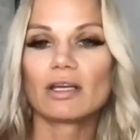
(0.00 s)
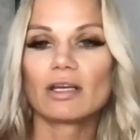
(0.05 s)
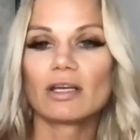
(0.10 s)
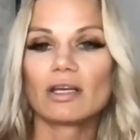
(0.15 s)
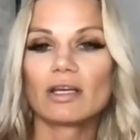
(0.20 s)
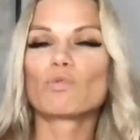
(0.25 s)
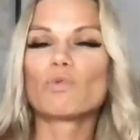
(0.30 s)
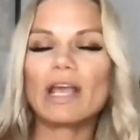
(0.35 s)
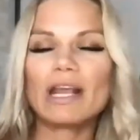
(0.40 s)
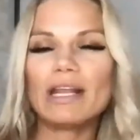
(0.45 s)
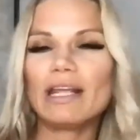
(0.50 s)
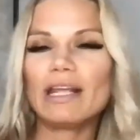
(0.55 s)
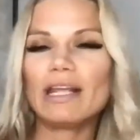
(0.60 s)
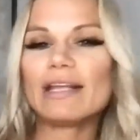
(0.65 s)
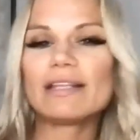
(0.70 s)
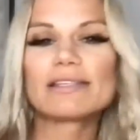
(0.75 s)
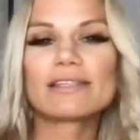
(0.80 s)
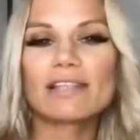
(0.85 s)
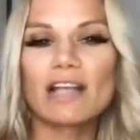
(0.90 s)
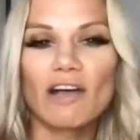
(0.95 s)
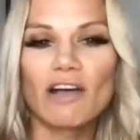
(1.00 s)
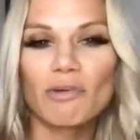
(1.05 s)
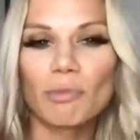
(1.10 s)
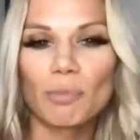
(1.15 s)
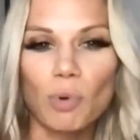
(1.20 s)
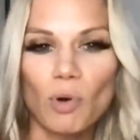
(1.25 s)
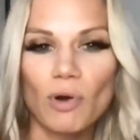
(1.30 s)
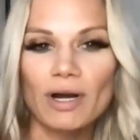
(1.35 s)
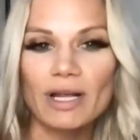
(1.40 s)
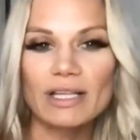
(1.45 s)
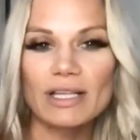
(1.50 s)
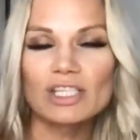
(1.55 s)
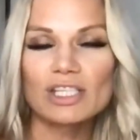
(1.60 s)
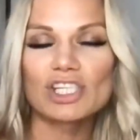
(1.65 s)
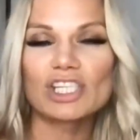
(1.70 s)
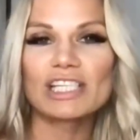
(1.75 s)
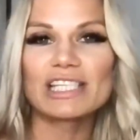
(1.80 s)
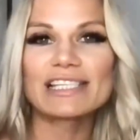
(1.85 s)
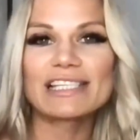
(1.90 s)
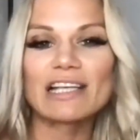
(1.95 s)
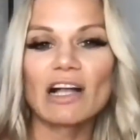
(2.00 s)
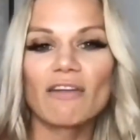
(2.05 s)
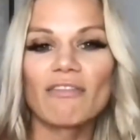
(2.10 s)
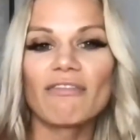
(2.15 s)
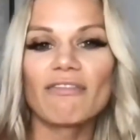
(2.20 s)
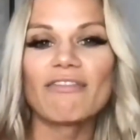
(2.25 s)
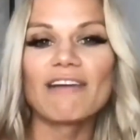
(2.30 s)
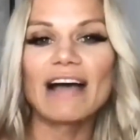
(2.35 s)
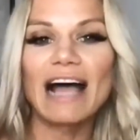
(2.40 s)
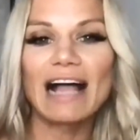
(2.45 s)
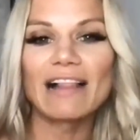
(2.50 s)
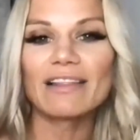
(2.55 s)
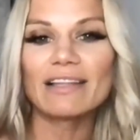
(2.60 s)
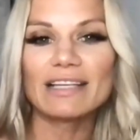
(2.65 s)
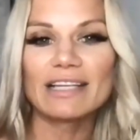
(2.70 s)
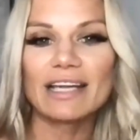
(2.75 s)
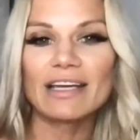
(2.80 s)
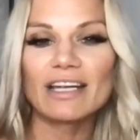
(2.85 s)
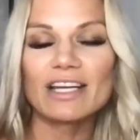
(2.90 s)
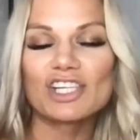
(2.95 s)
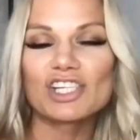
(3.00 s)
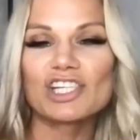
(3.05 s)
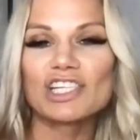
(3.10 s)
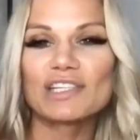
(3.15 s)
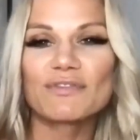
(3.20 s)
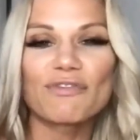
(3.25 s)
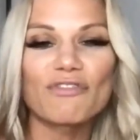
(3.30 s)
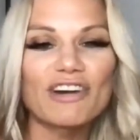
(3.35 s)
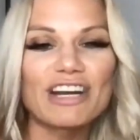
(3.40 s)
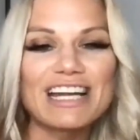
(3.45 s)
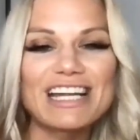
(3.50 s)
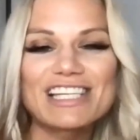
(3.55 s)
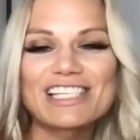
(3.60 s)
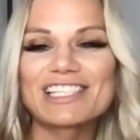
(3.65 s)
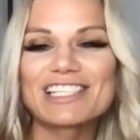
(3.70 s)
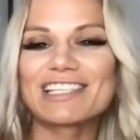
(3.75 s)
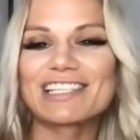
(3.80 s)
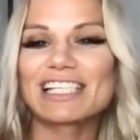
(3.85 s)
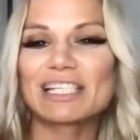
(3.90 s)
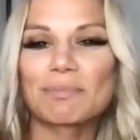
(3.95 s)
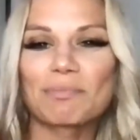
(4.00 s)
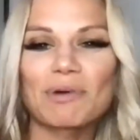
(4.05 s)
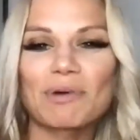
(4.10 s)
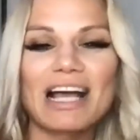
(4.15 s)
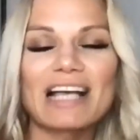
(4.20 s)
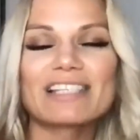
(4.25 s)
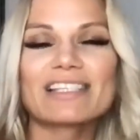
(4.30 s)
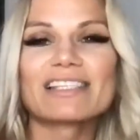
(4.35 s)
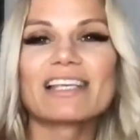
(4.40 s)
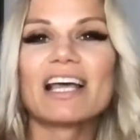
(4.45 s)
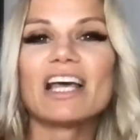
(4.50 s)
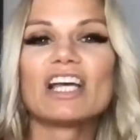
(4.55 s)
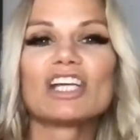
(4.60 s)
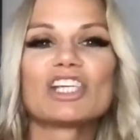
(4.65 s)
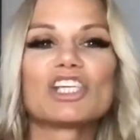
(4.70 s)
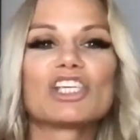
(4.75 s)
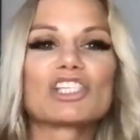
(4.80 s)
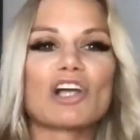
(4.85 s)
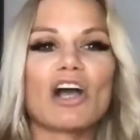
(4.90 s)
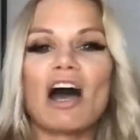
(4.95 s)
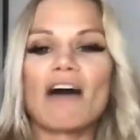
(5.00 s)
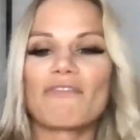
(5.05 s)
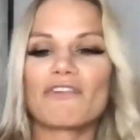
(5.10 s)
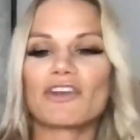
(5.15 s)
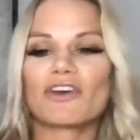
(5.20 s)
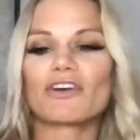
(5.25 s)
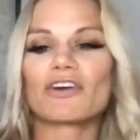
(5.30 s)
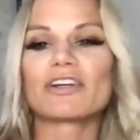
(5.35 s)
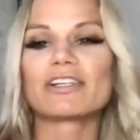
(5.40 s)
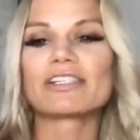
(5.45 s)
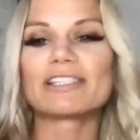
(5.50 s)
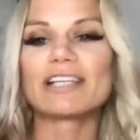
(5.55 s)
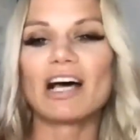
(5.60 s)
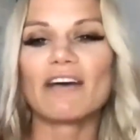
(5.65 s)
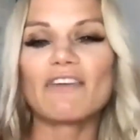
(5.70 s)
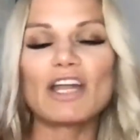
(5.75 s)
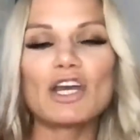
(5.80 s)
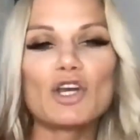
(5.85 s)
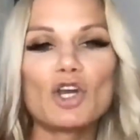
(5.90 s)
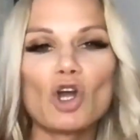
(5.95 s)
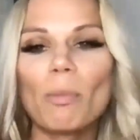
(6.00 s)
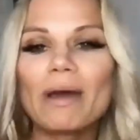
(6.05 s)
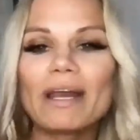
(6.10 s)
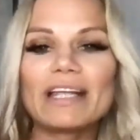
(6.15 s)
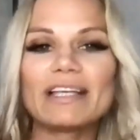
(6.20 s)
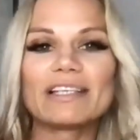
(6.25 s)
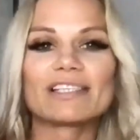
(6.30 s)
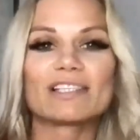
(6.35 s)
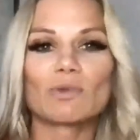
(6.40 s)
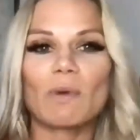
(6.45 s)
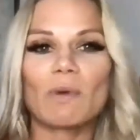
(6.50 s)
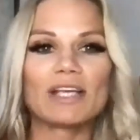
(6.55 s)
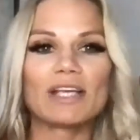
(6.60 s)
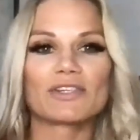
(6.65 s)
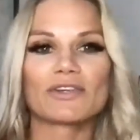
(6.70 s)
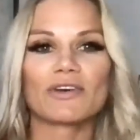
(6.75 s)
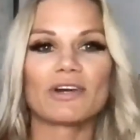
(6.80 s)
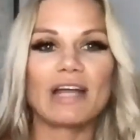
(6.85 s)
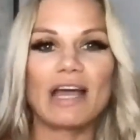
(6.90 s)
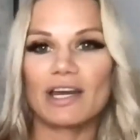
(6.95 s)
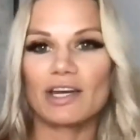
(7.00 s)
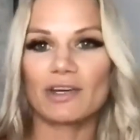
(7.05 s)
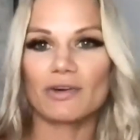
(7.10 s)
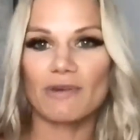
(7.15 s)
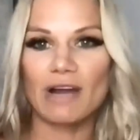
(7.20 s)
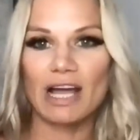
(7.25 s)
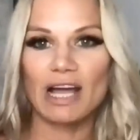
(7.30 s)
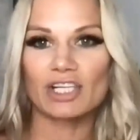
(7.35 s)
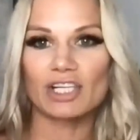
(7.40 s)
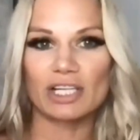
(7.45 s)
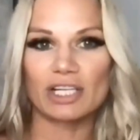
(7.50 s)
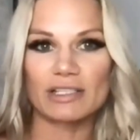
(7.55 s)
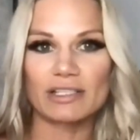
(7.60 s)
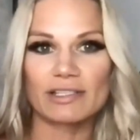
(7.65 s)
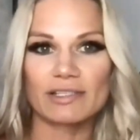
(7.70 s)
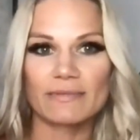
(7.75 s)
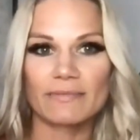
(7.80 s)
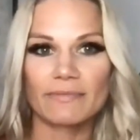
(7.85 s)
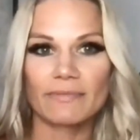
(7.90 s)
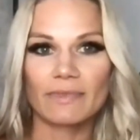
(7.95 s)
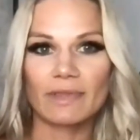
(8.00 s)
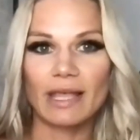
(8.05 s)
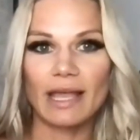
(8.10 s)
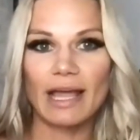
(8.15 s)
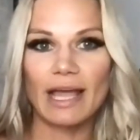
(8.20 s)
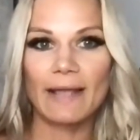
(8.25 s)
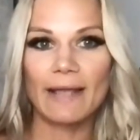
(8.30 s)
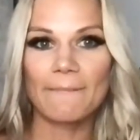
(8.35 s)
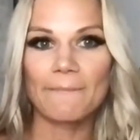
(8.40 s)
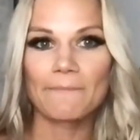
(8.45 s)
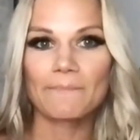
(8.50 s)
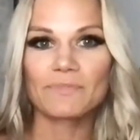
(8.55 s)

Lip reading: She radiates self-importance. She's self-validated. She's free. She's expressed. She's confident in herself, and nobody sways her in any directions. Okay?